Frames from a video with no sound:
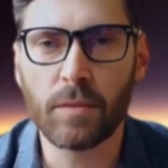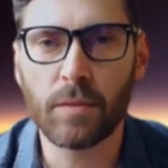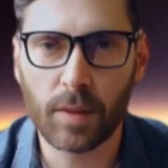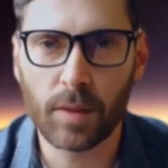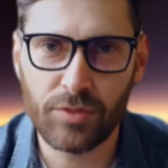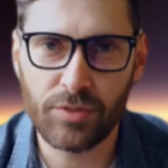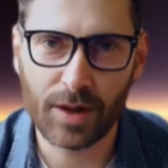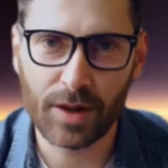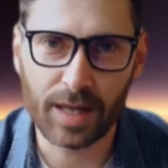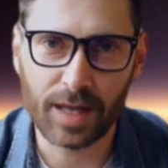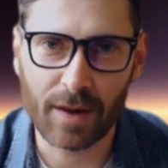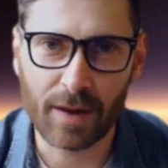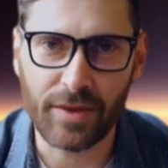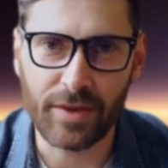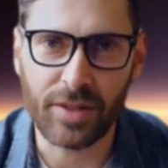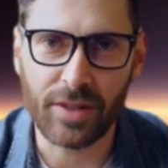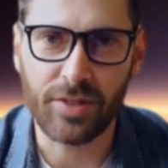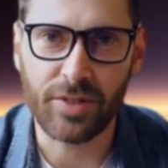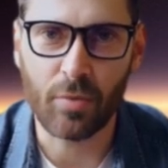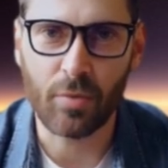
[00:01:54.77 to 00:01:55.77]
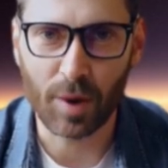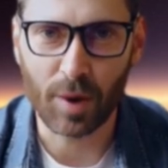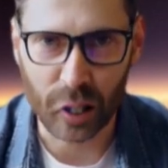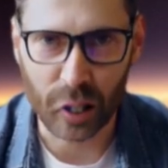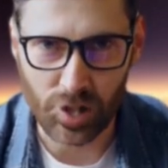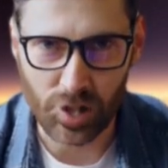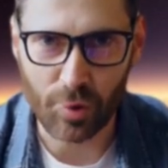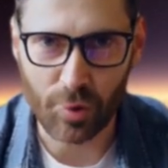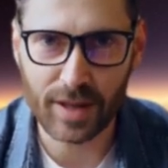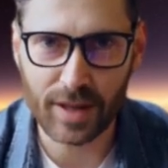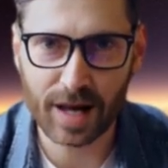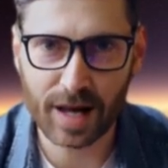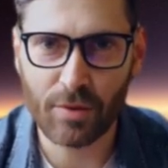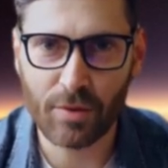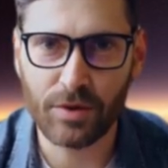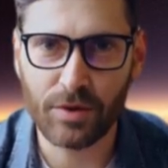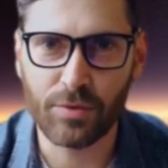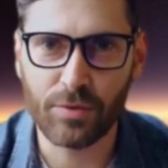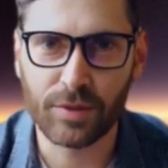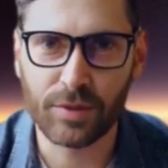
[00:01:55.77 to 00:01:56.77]
It's like having a celestial
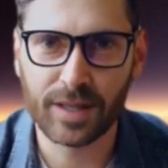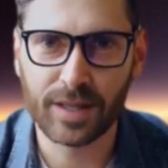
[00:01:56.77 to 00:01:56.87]
calendar to